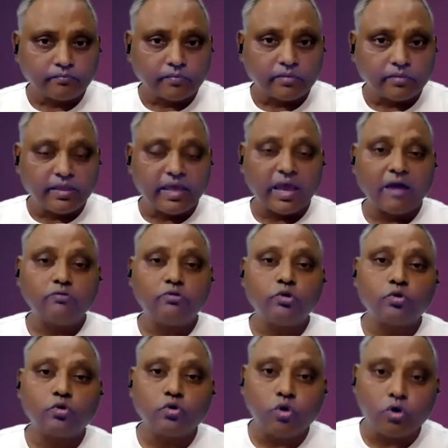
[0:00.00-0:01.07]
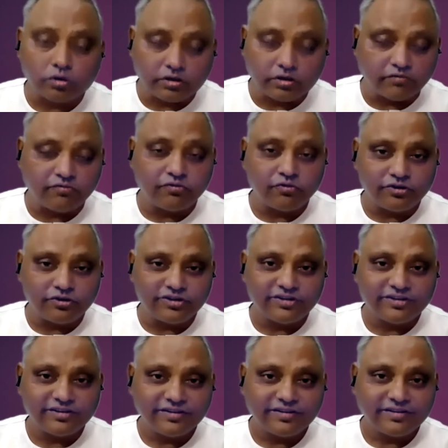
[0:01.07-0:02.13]
they have to cook the food,
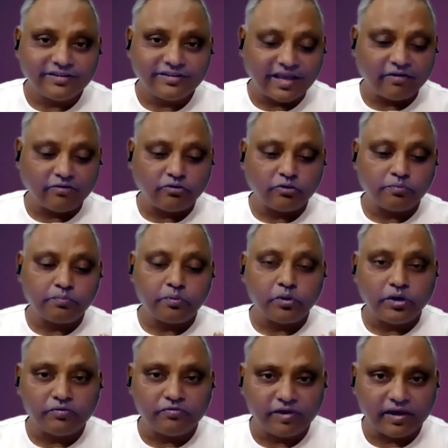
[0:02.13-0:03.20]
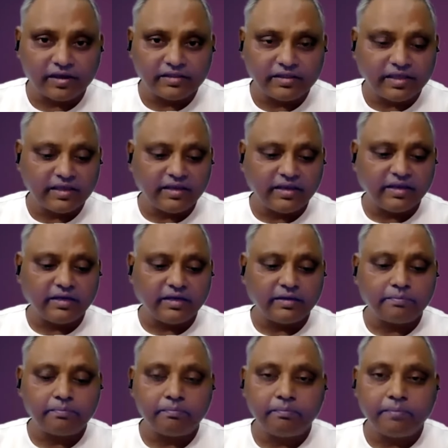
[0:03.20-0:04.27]
they have to purify, they need
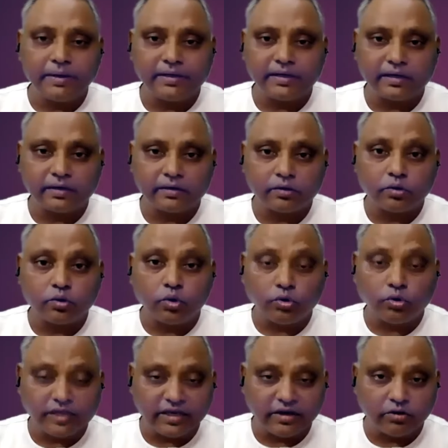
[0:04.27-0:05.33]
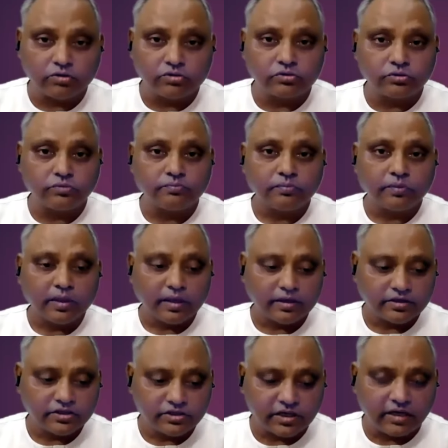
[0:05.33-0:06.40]
a better clothing also,
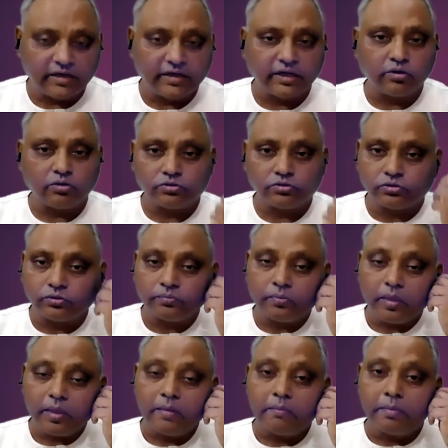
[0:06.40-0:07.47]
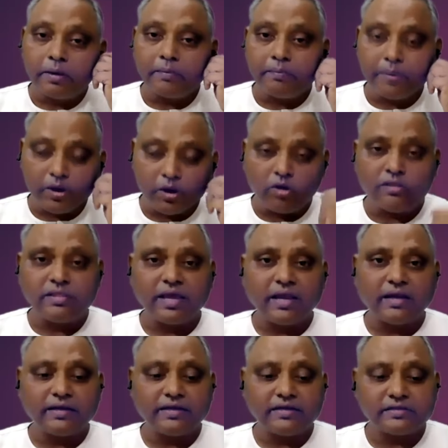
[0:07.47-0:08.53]
shelter also. But beyond
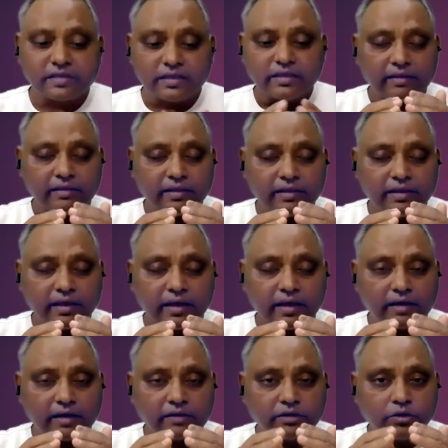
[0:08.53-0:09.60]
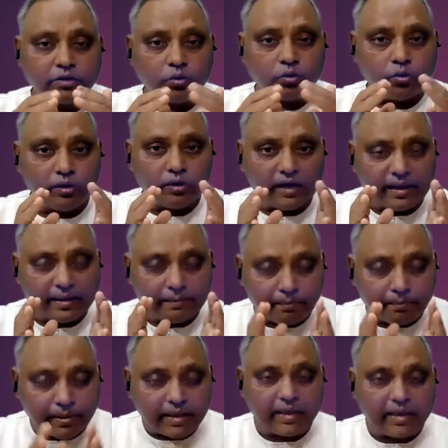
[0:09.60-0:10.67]
that is, they are the only
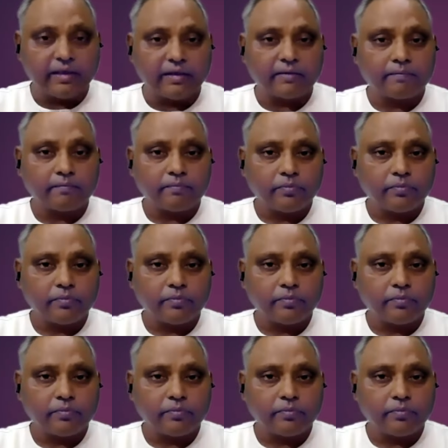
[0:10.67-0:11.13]
being